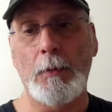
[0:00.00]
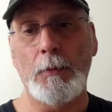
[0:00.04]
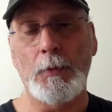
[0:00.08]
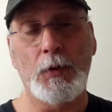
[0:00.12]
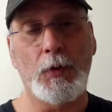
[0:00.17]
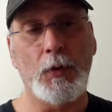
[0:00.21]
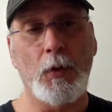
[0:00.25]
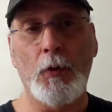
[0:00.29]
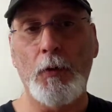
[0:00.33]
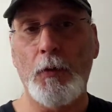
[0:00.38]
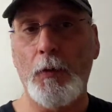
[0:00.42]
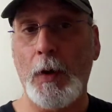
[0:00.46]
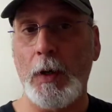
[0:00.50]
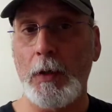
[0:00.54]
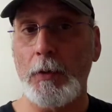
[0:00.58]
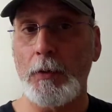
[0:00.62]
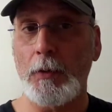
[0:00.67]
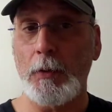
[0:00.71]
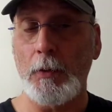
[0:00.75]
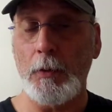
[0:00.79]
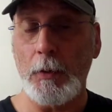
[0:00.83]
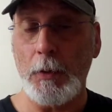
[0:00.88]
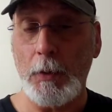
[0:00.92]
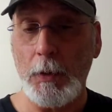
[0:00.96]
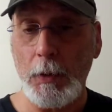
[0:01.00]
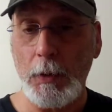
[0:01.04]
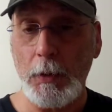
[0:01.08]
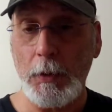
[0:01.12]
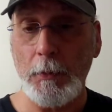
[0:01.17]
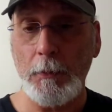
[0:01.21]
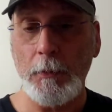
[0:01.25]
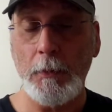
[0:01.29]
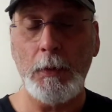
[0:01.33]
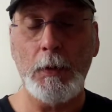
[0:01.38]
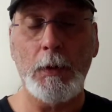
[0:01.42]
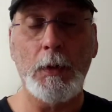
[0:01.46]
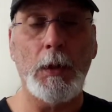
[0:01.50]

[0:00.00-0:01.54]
So far so good.